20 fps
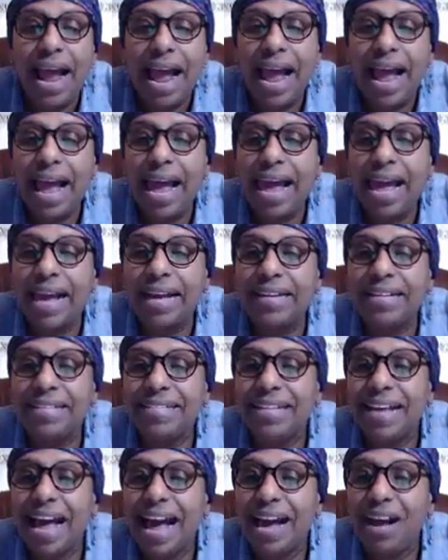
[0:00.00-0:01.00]

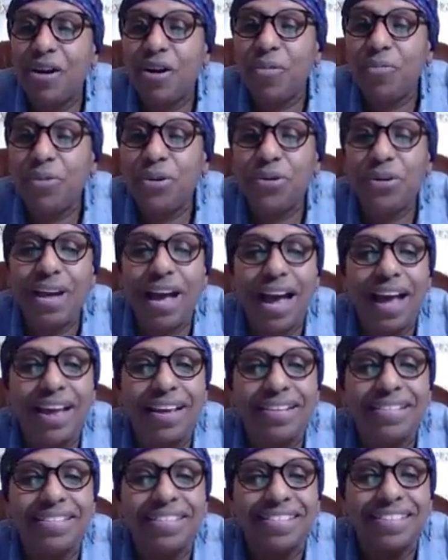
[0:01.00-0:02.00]
and I hope you
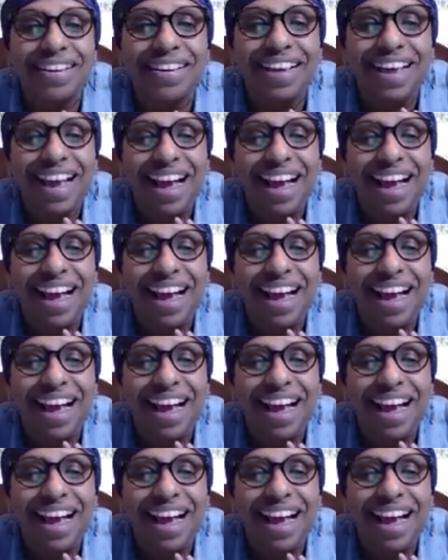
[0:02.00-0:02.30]
guys